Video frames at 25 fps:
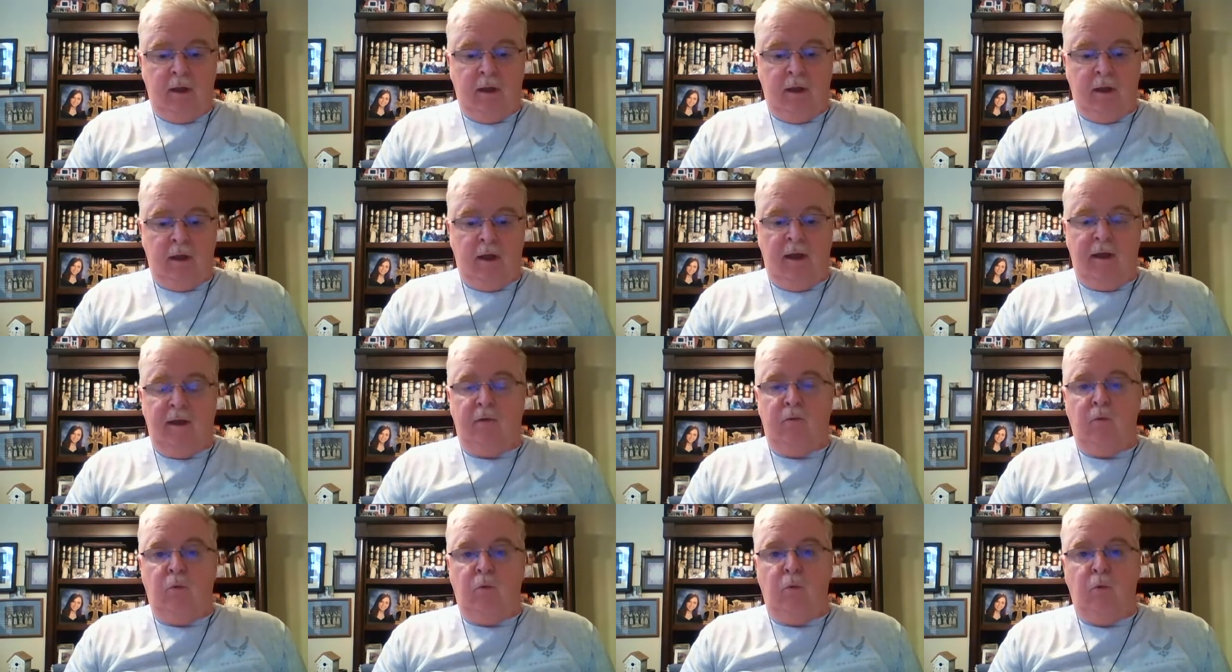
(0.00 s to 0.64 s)

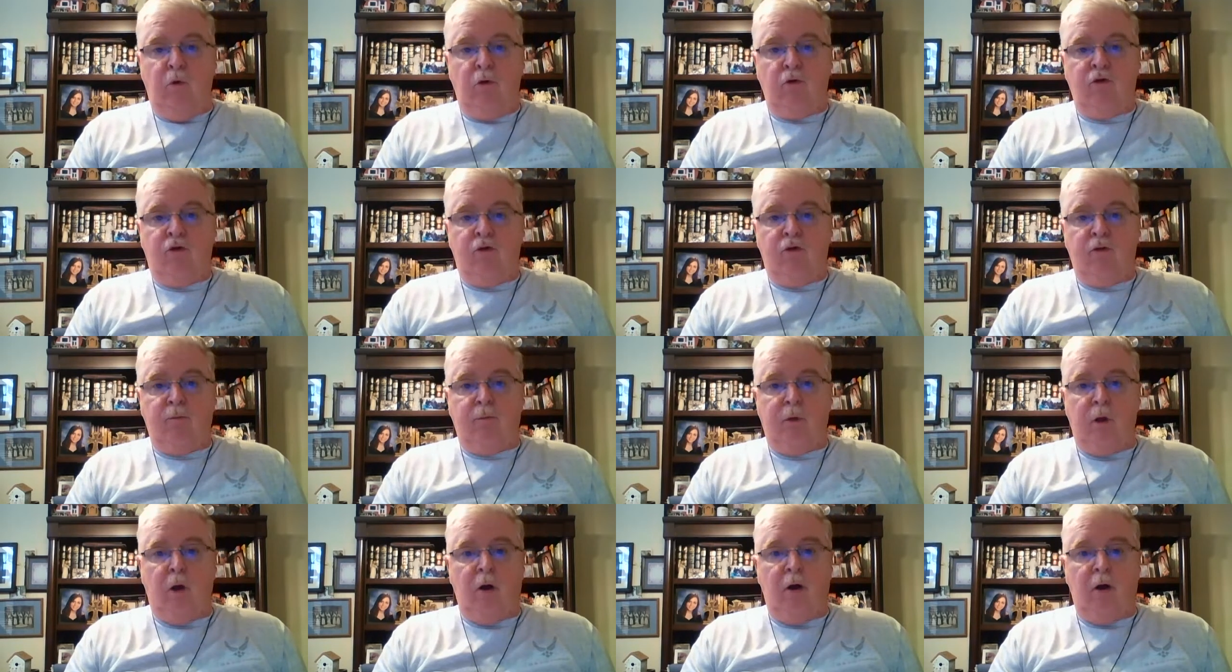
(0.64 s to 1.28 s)
and
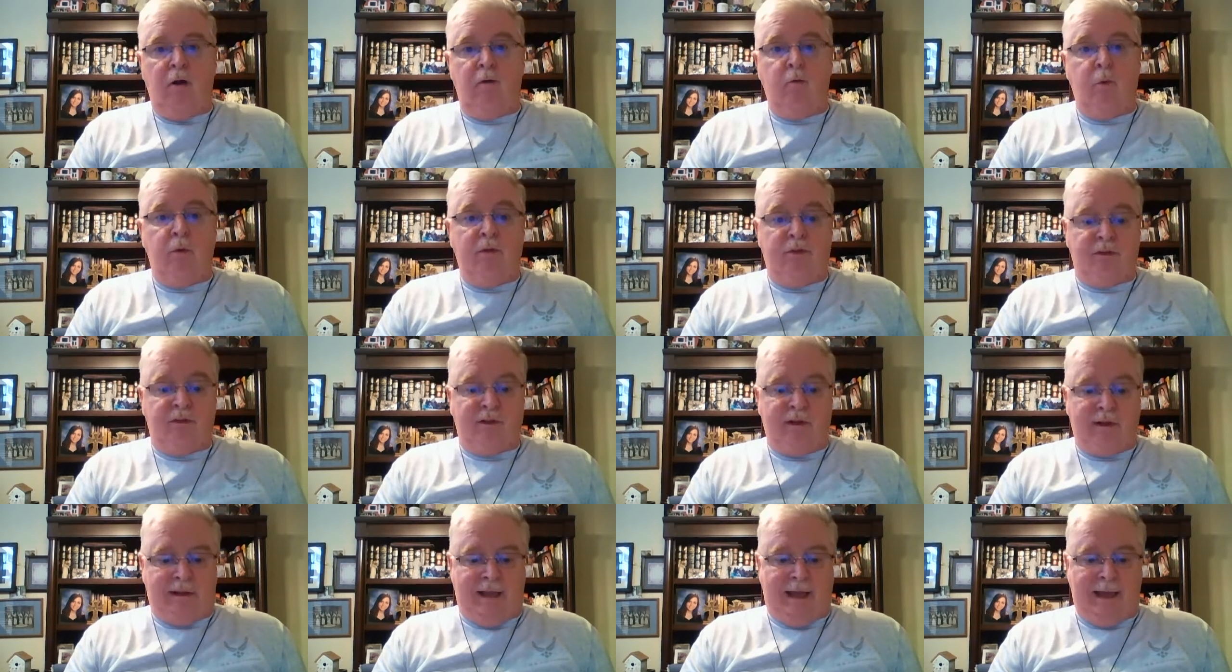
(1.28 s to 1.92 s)
worship God
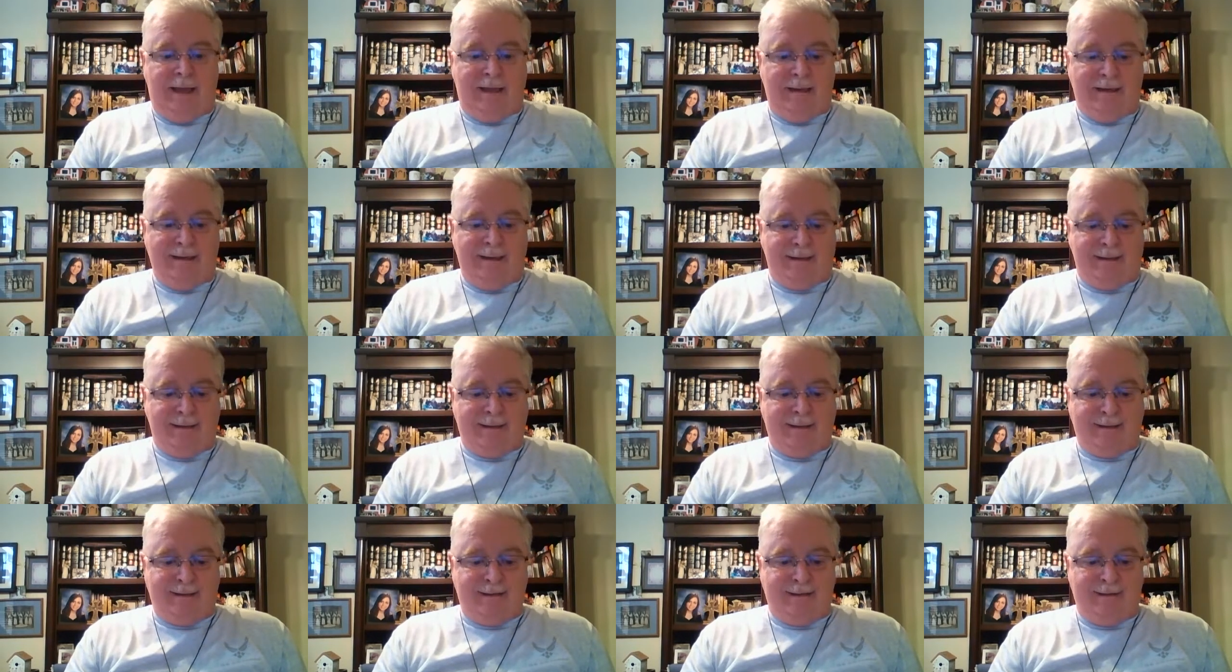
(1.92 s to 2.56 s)
with
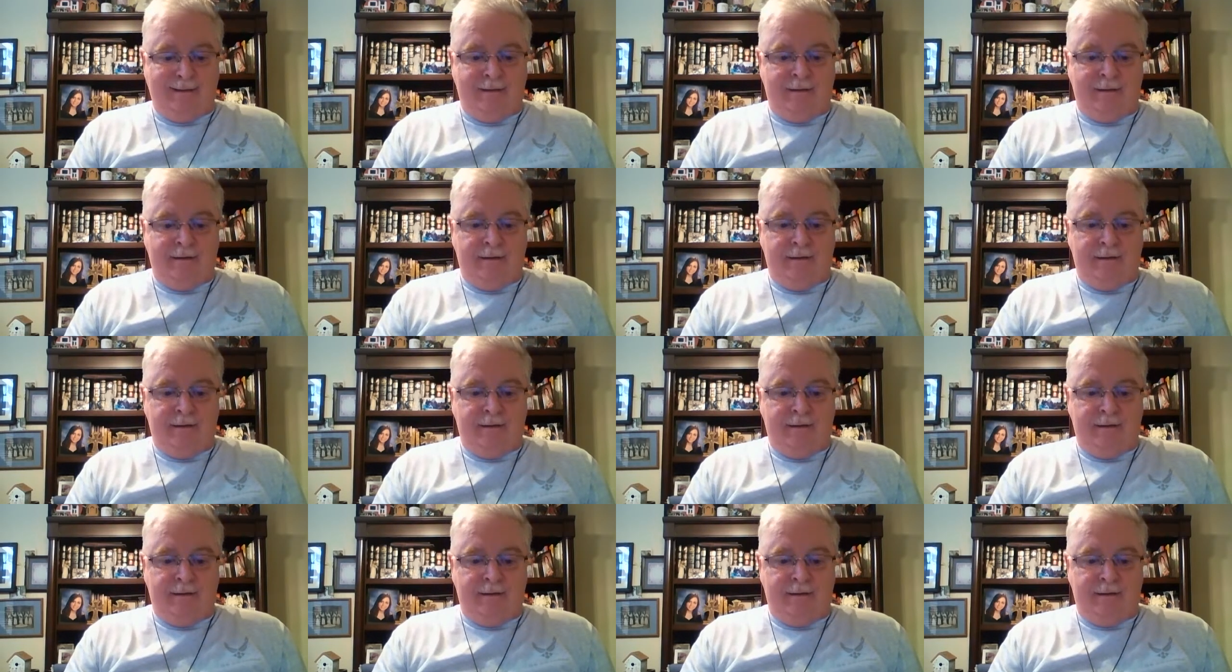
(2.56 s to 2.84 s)
gladness,